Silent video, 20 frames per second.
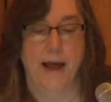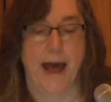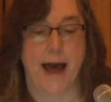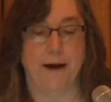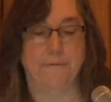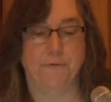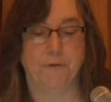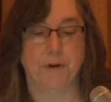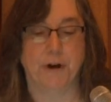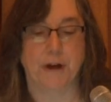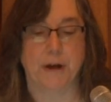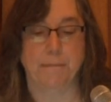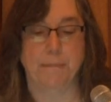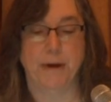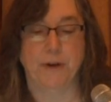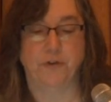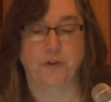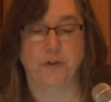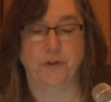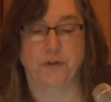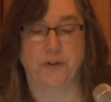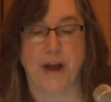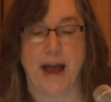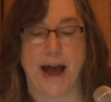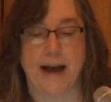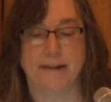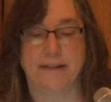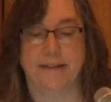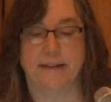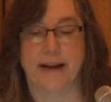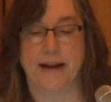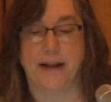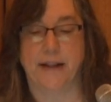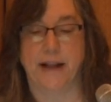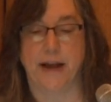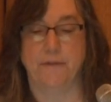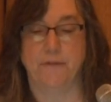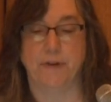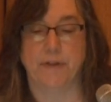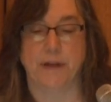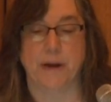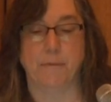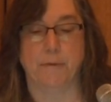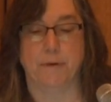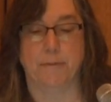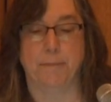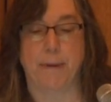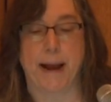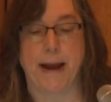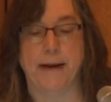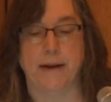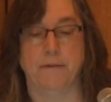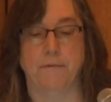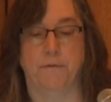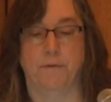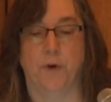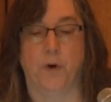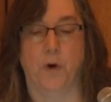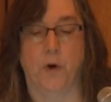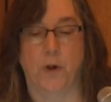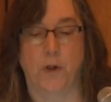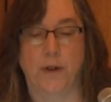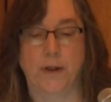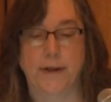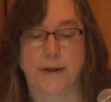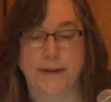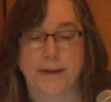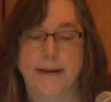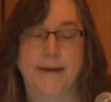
After a commission or tax sale, everything was paid in full.